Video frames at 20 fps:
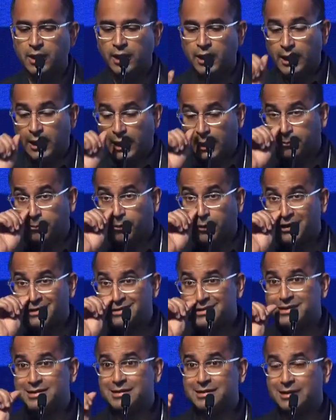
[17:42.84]
At
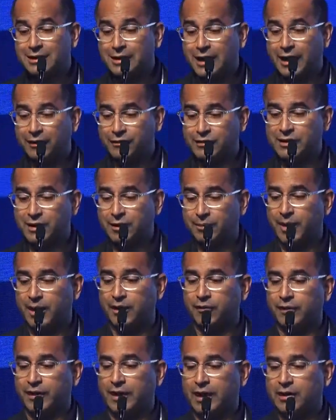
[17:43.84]
present, lifestyle
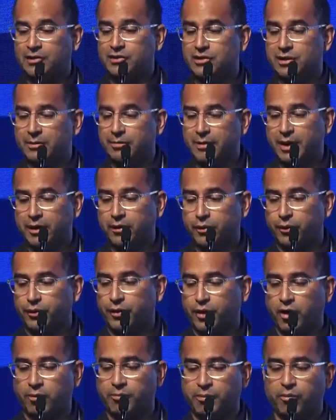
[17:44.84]
modification and medical
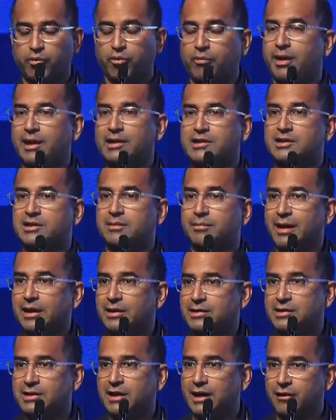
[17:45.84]
therapy remains the
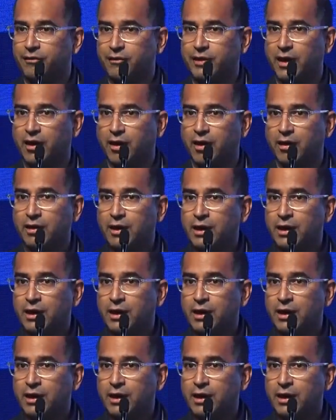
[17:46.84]
mainstay of care.